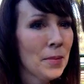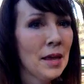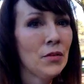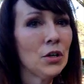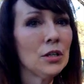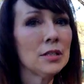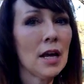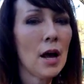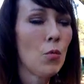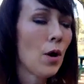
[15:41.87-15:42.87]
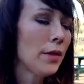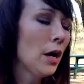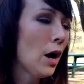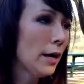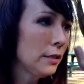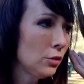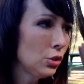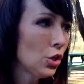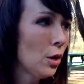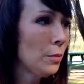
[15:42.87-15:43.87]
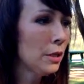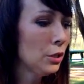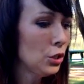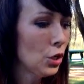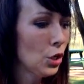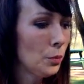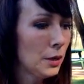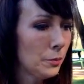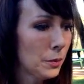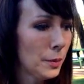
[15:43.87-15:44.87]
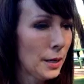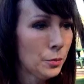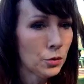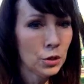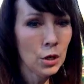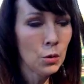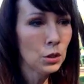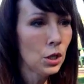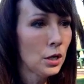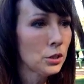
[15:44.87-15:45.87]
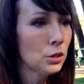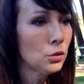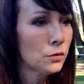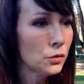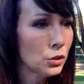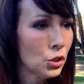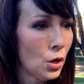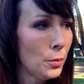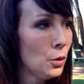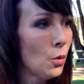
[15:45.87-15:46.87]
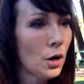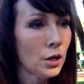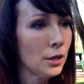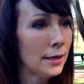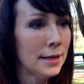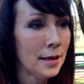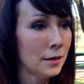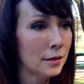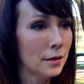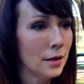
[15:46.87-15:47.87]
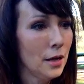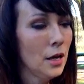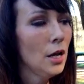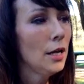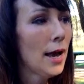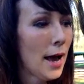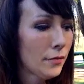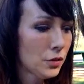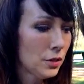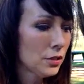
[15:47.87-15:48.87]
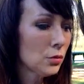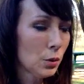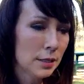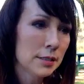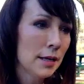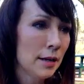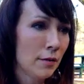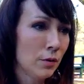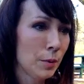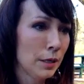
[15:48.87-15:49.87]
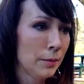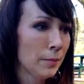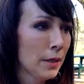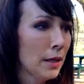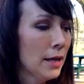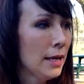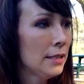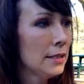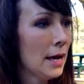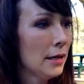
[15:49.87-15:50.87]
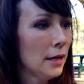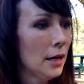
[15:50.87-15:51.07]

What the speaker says: If you're going to say, I want the ideal job, but then you don't open up the paper or go online to look for a job, you aren't going to get it. You have to, this is what I say to everybody, is that